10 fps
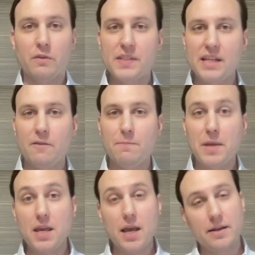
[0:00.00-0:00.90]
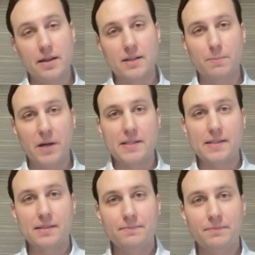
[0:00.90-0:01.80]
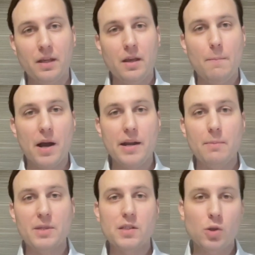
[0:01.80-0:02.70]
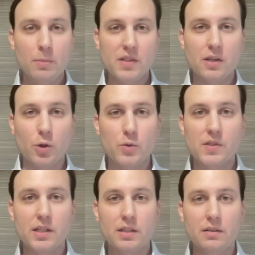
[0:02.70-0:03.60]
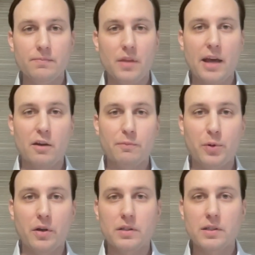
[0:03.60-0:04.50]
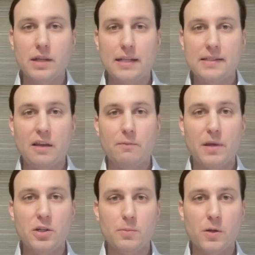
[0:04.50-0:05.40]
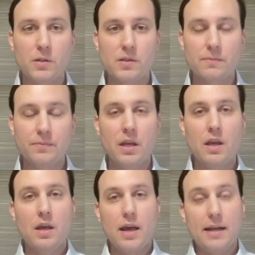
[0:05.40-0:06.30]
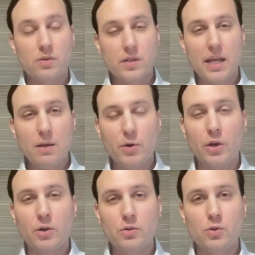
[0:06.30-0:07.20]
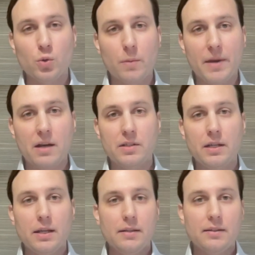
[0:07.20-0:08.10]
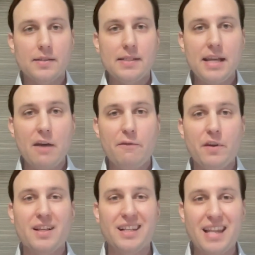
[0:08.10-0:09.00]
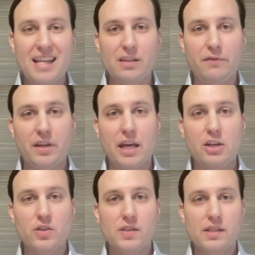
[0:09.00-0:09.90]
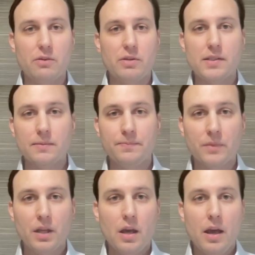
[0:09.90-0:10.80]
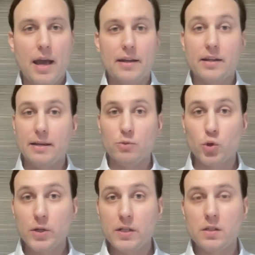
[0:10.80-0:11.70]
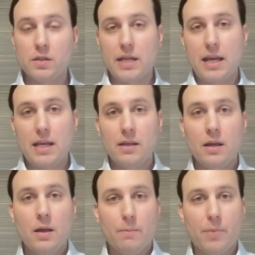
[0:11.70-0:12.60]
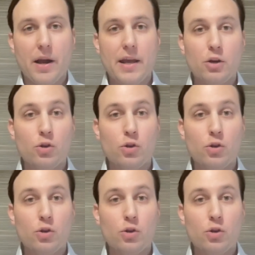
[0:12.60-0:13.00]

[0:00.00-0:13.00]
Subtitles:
of CFB Index Bytes. My name is Thomas Erdösi, Head of Product at CF Benchmarks, and today we're going to talk about the CF Classification Series. And I am joined today by